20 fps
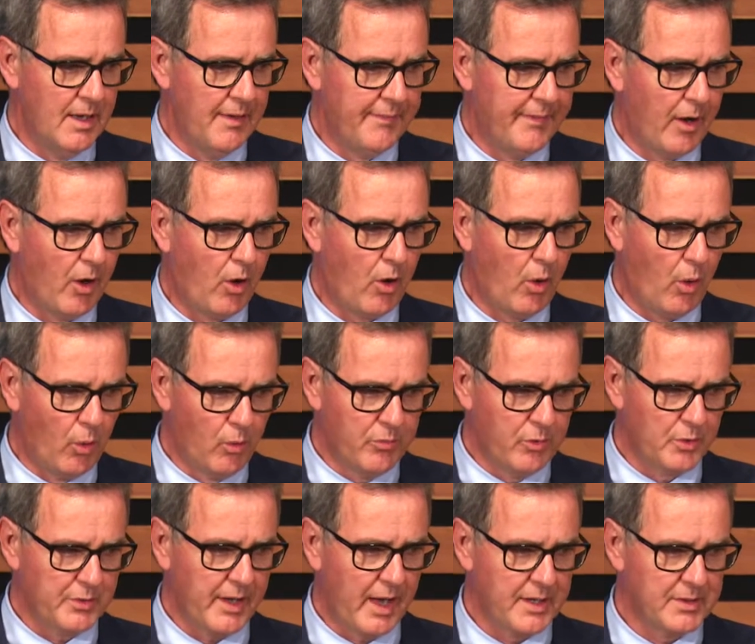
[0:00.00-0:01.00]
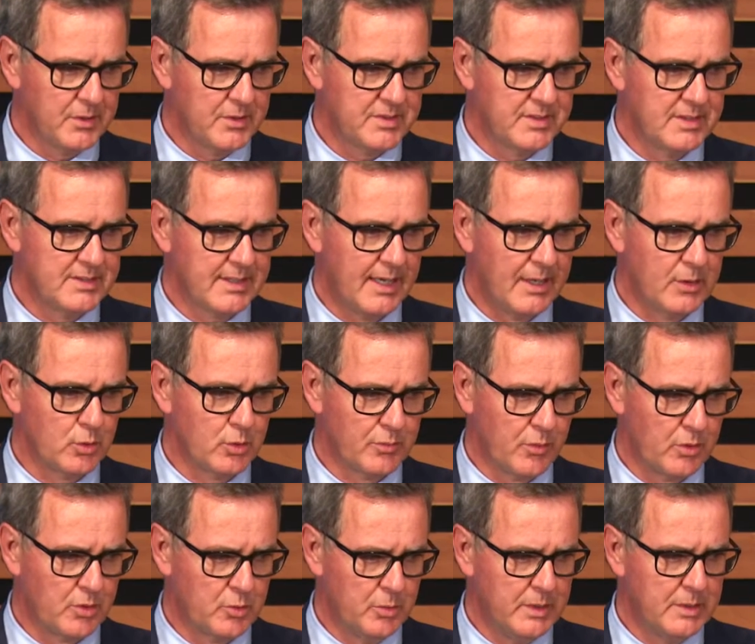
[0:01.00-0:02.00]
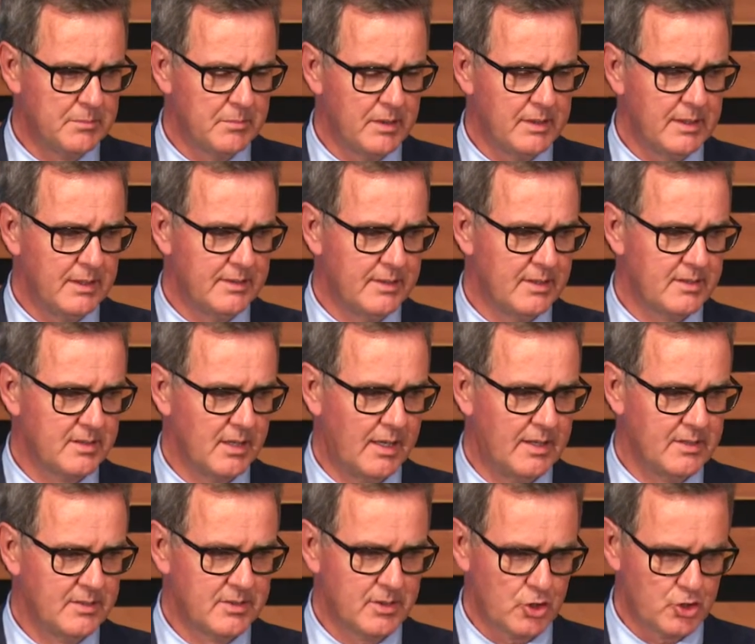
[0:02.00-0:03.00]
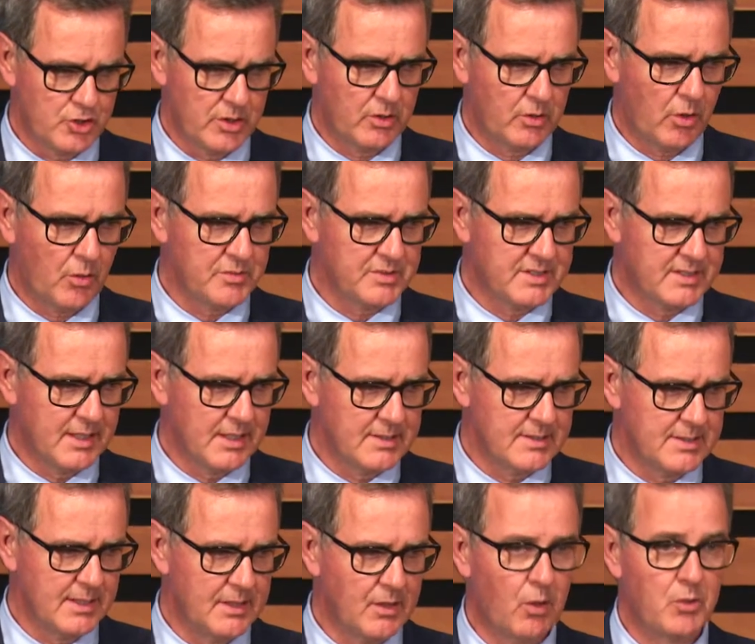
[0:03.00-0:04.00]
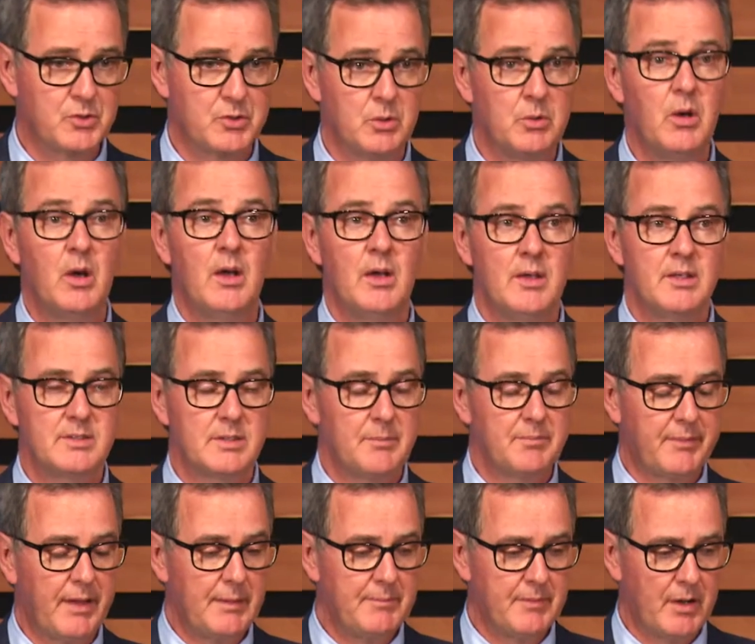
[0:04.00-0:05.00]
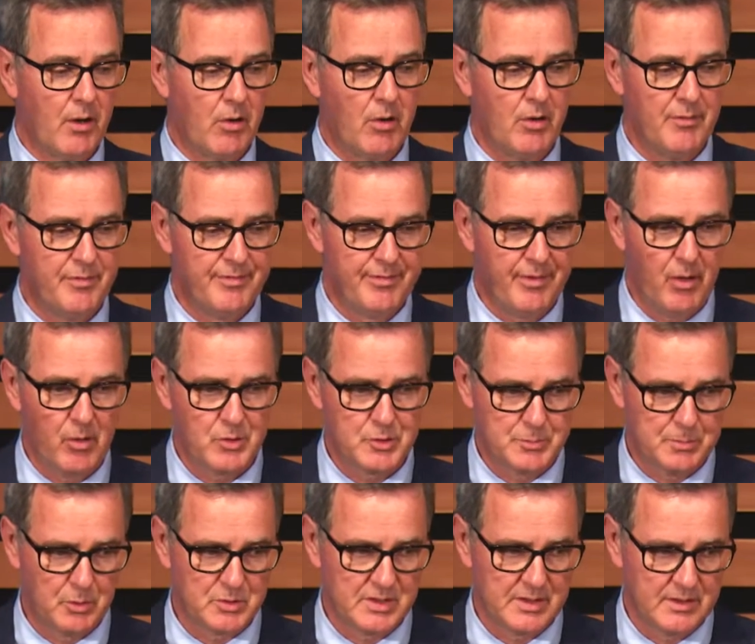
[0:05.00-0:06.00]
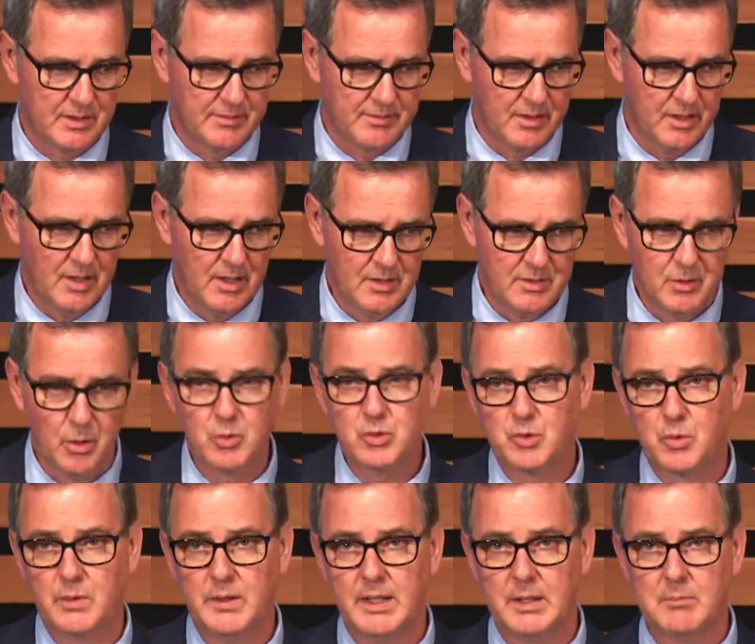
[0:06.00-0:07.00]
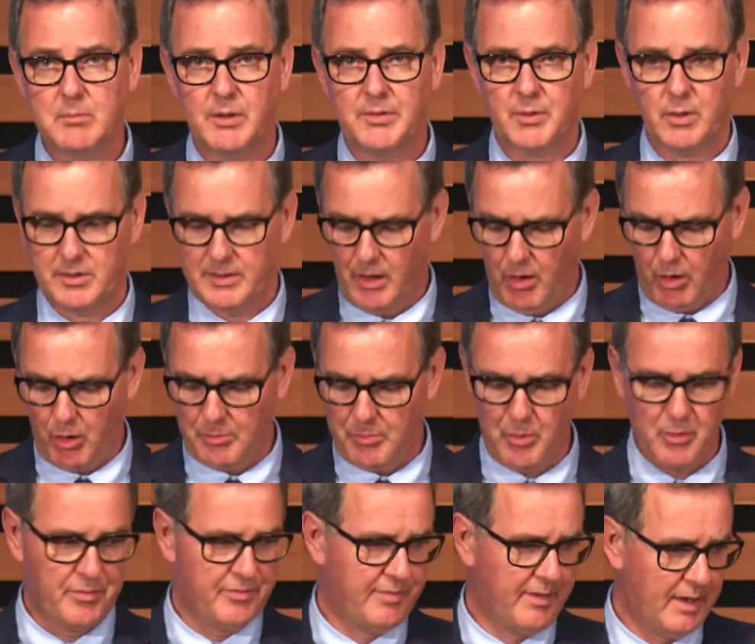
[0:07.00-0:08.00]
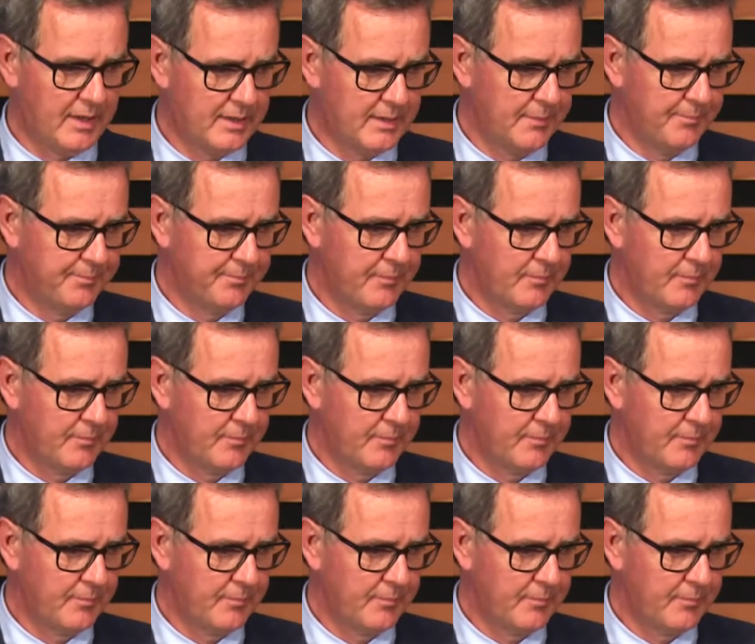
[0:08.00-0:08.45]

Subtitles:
There are overdiagnosis and overtreatment in such circumstance, and also sometimes they are false positive. No screening method are perfect.